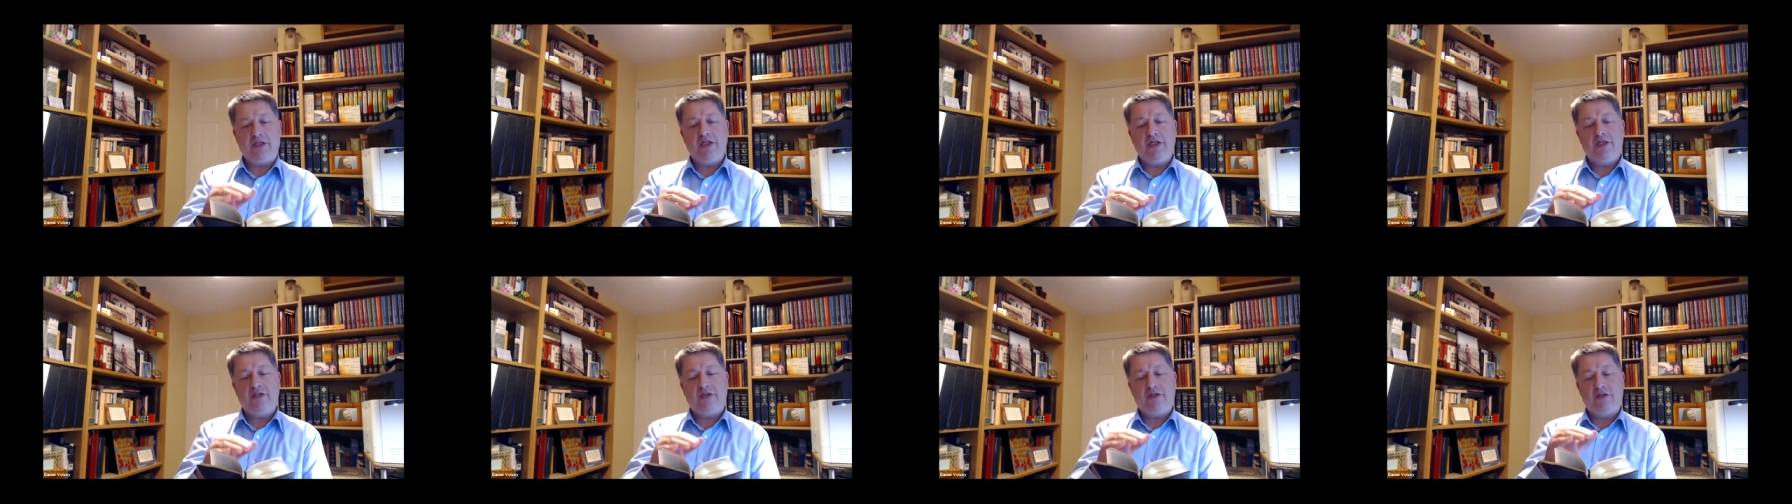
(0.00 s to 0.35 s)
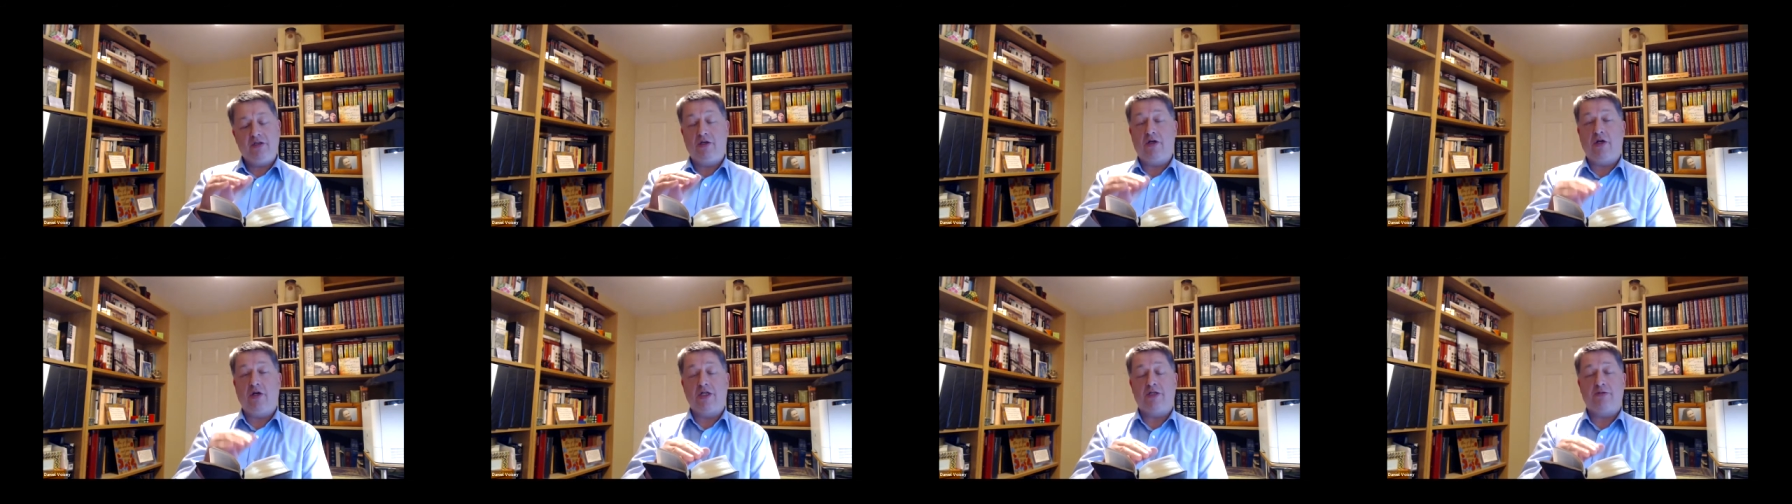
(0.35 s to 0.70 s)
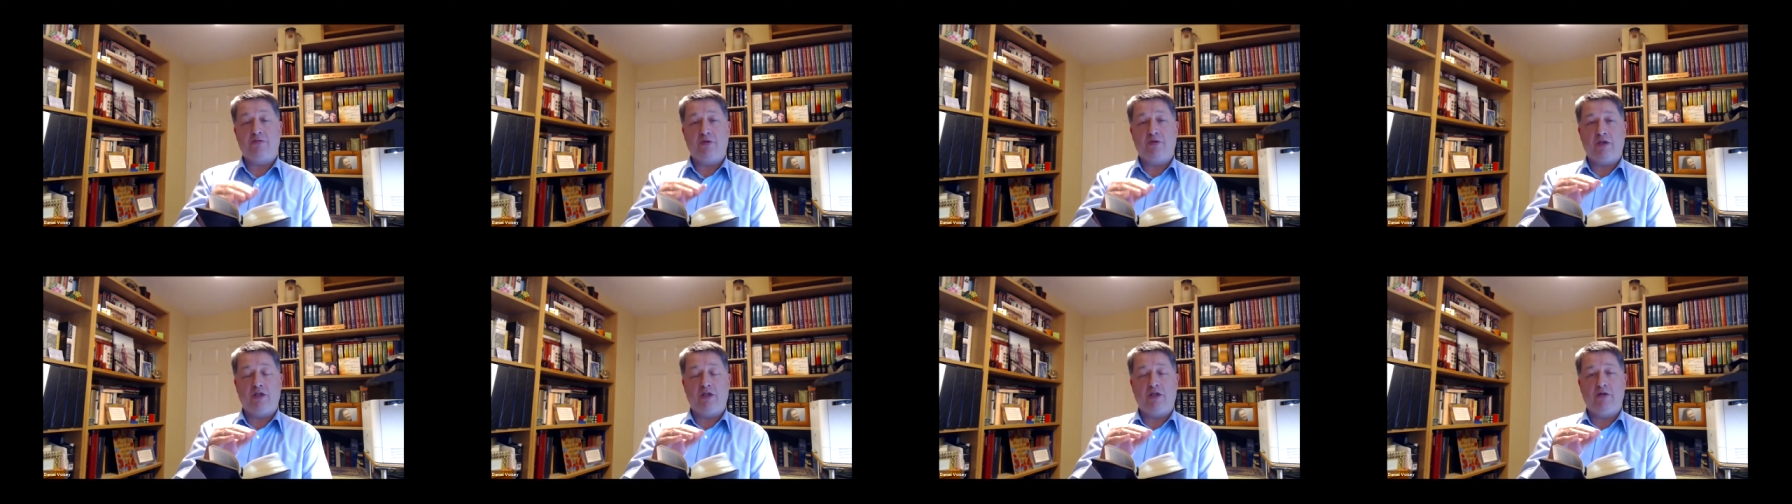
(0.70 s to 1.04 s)
is the
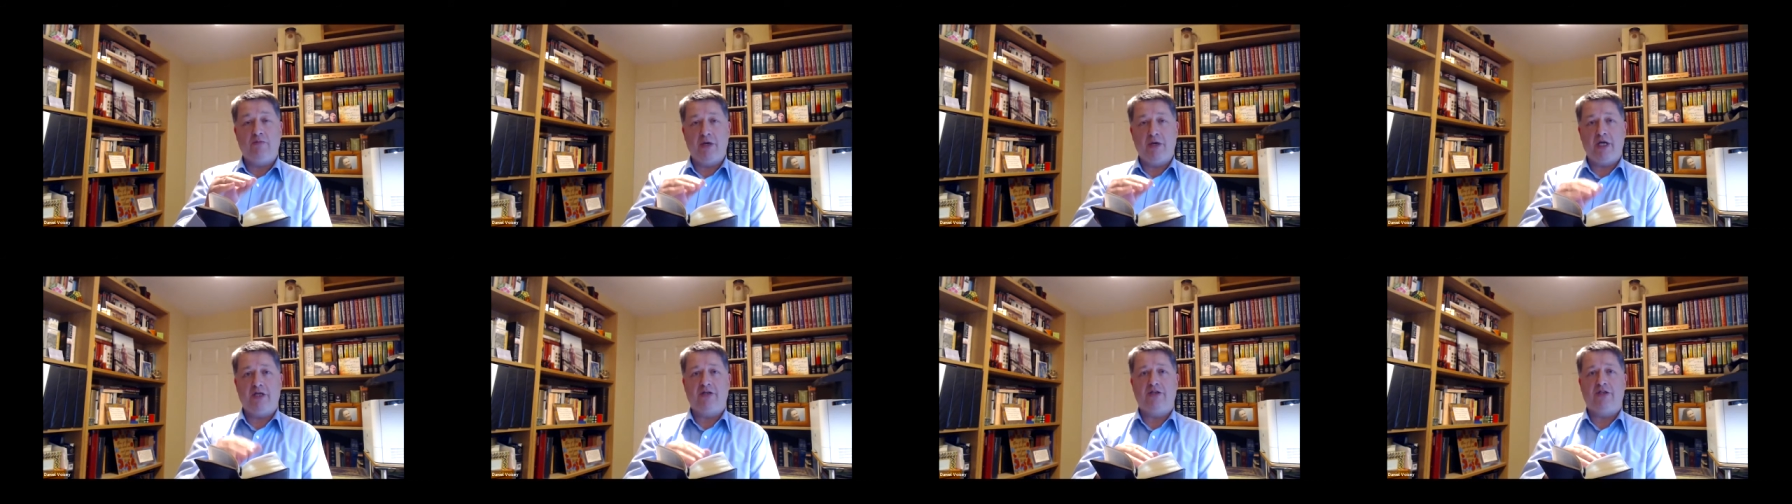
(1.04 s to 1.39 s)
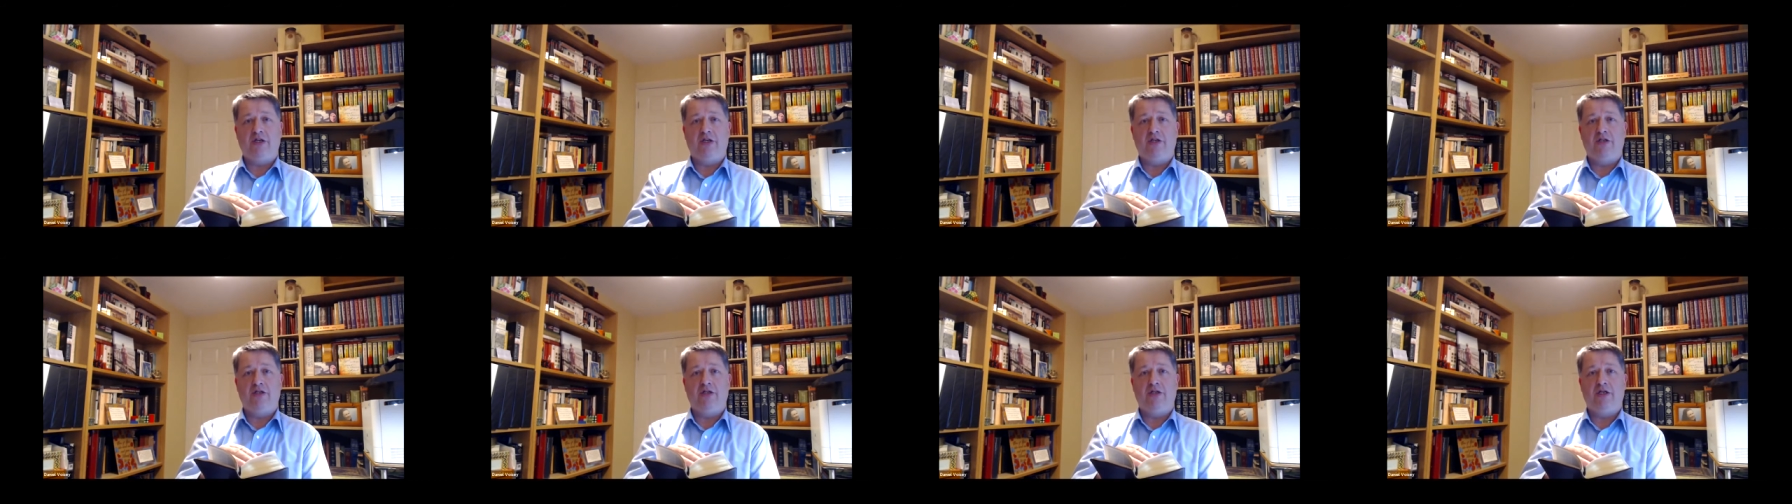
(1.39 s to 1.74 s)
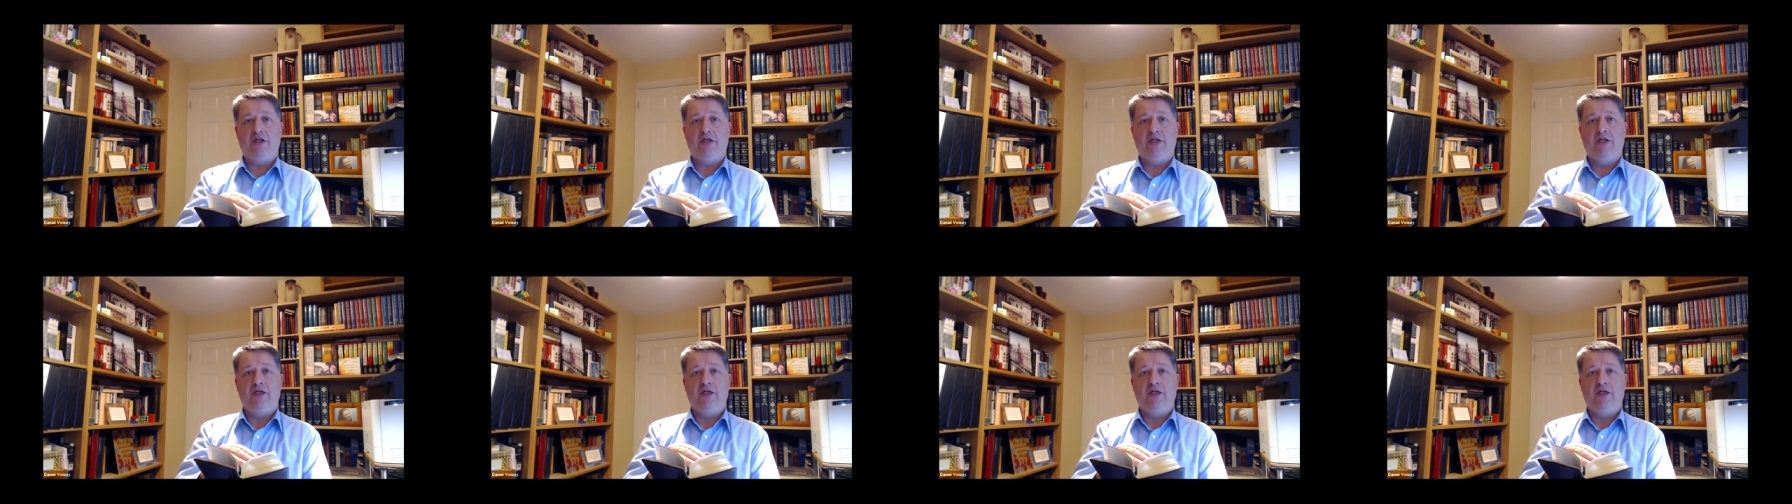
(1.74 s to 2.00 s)
gospel message.